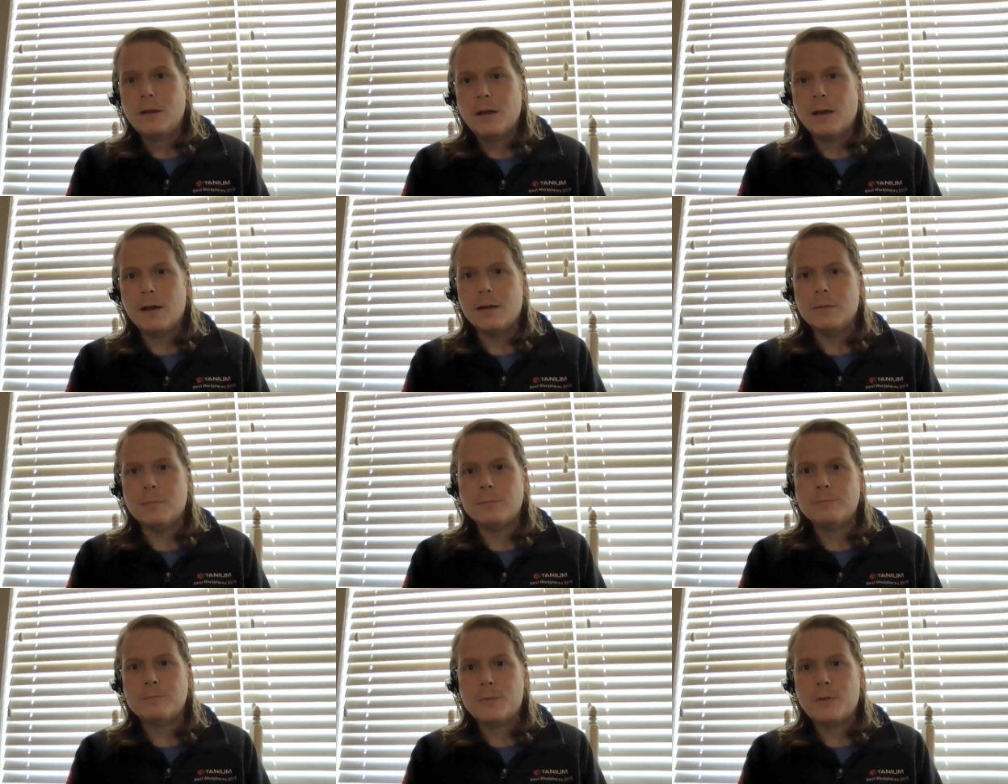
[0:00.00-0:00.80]
Um,
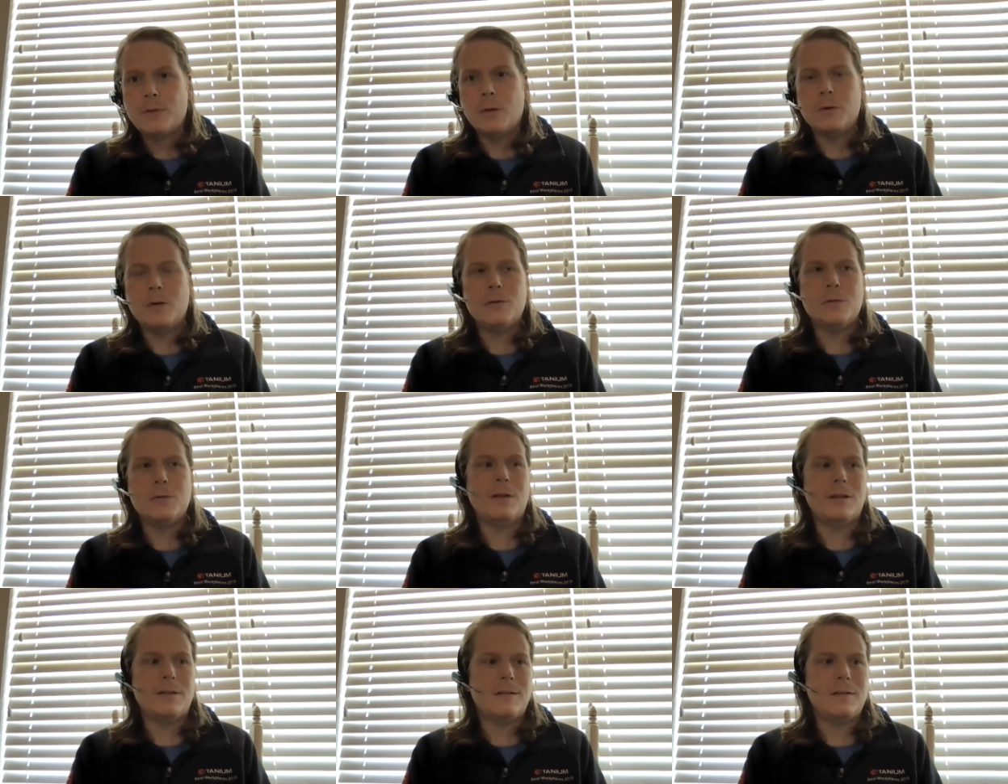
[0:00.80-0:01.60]
so
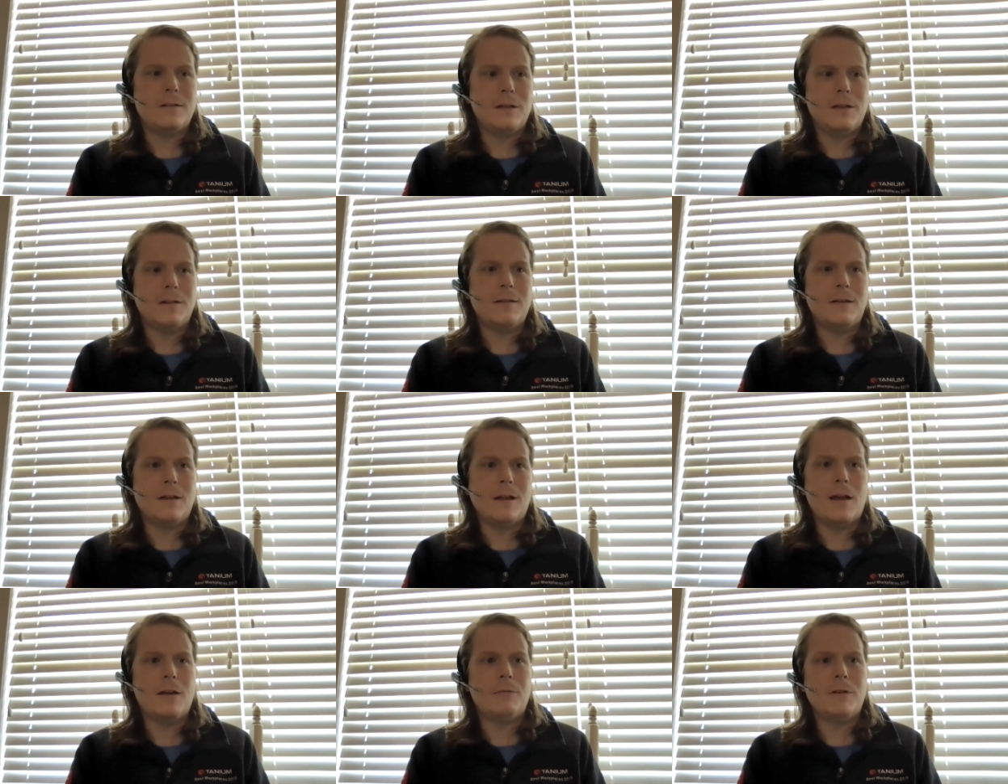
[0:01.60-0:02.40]
usually it's it's a
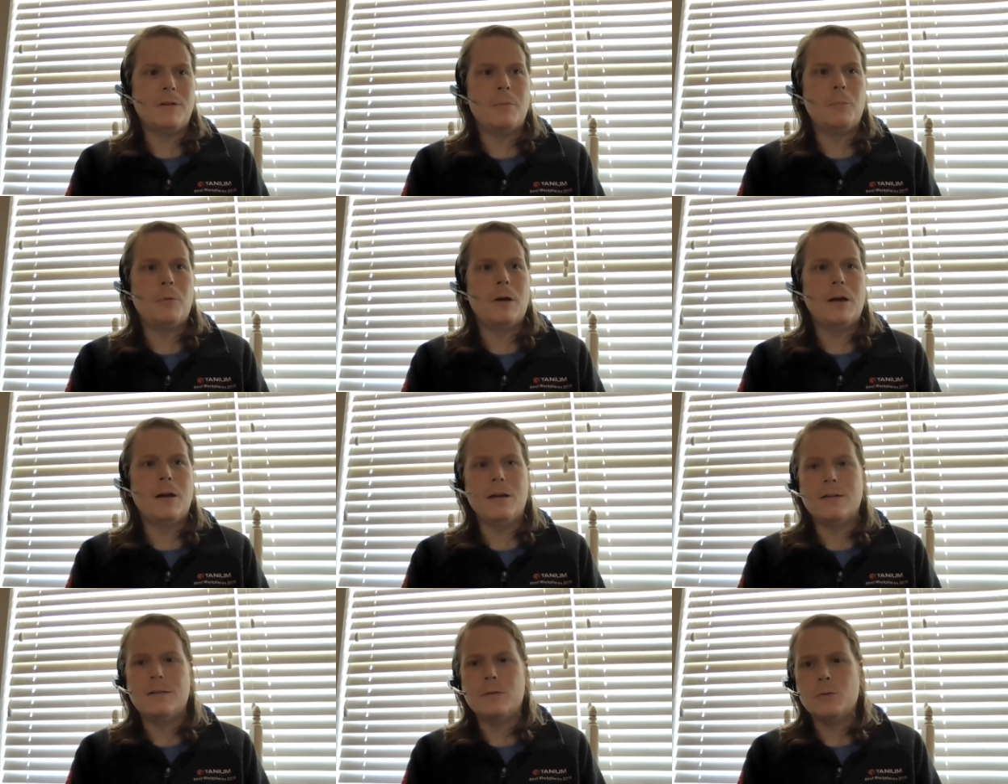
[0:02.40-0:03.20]
kind of a
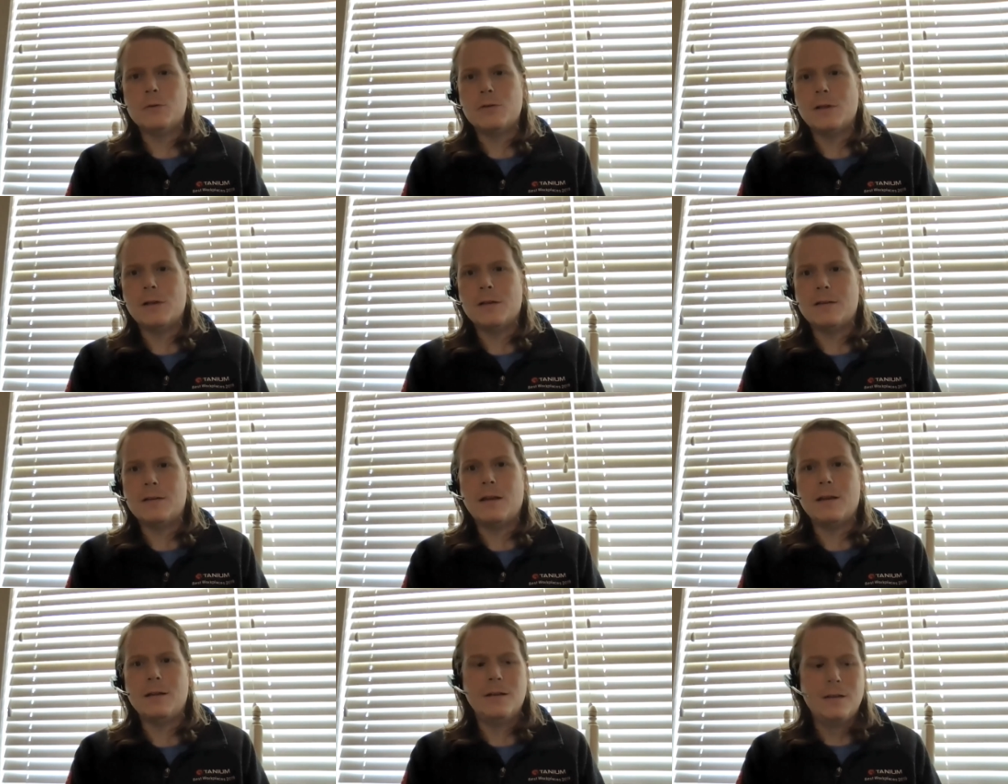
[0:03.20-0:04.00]
temporary solution as
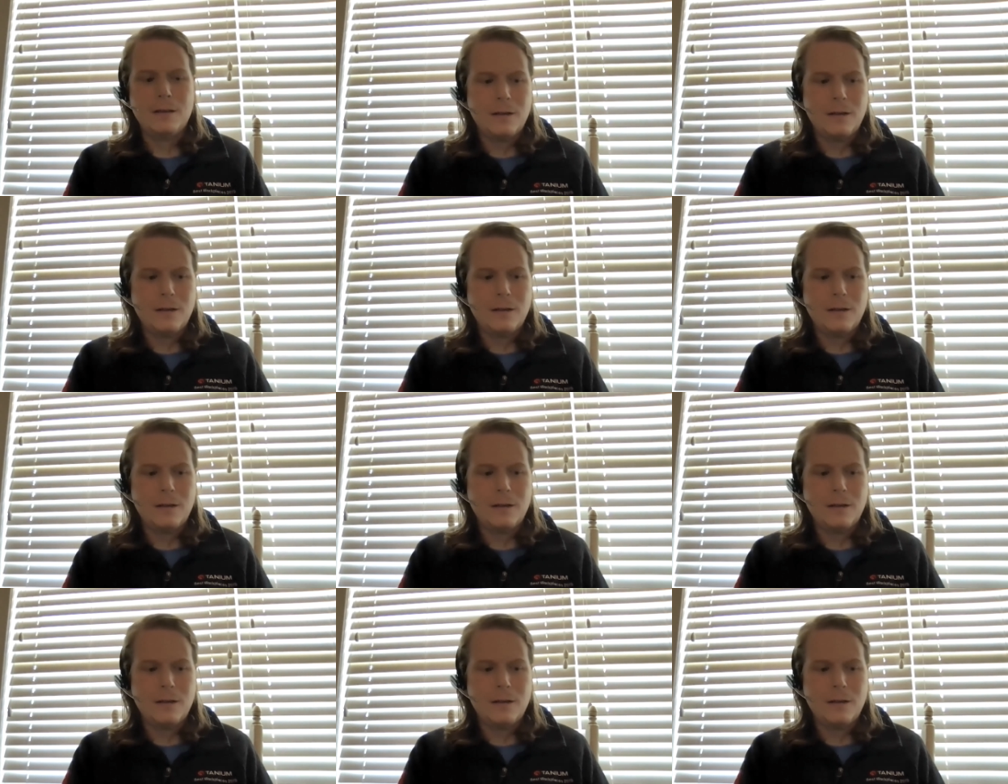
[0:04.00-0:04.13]
they